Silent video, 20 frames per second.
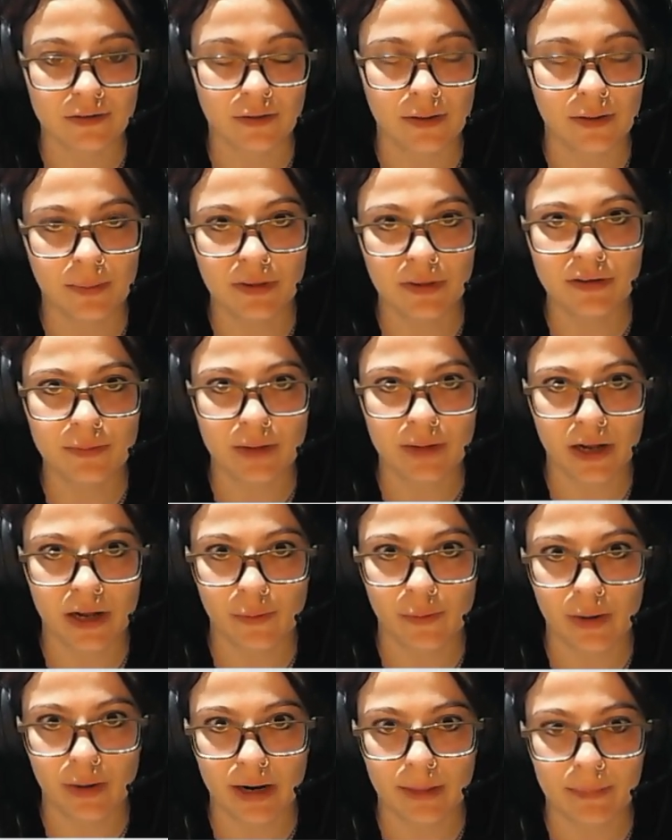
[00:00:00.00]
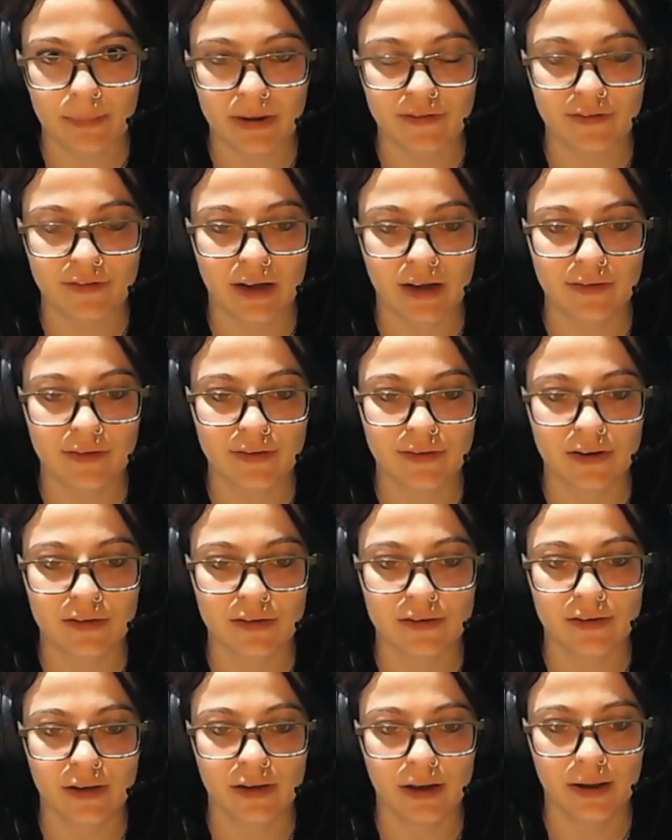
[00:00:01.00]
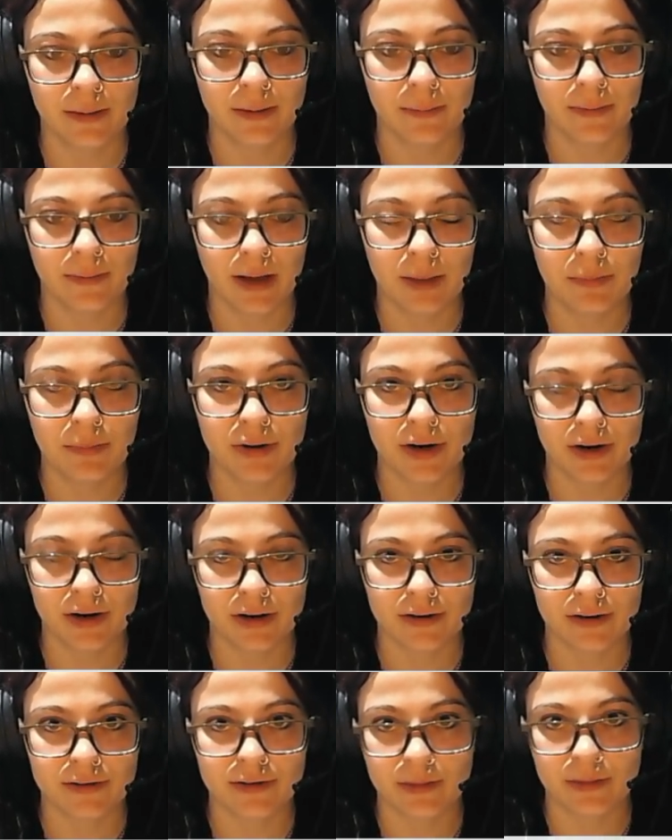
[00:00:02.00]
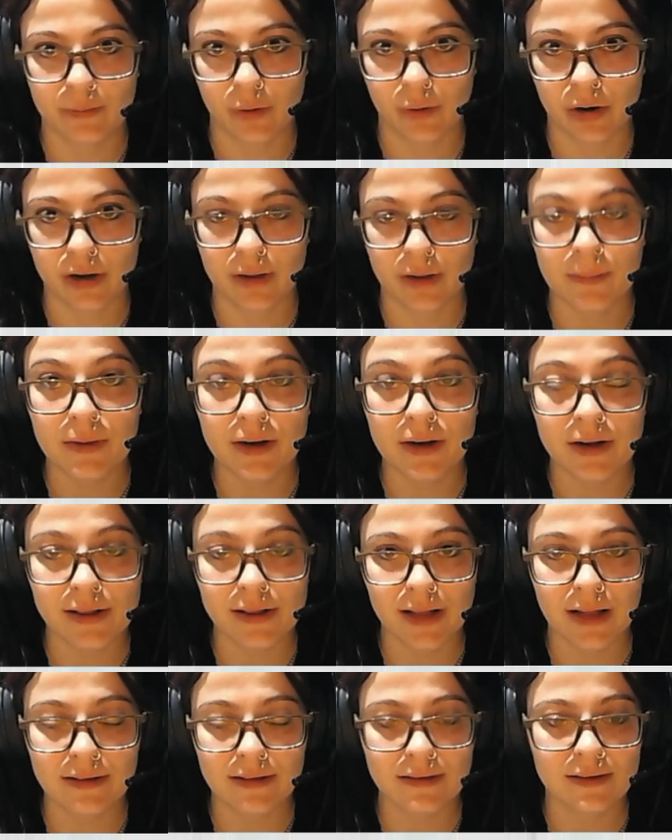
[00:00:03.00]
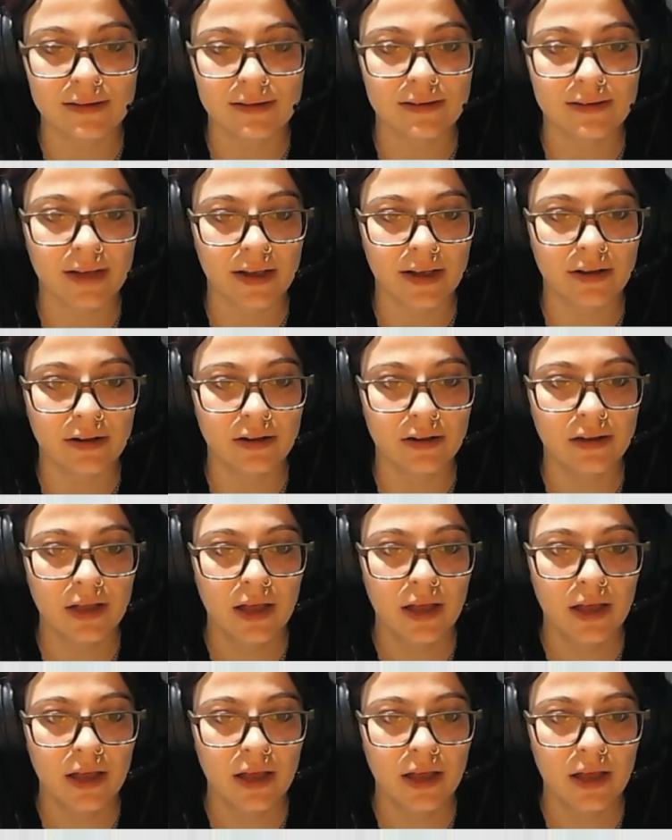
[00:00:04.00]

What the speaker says: So the multiplier went up by 5 because I put in some more community lots this cycle.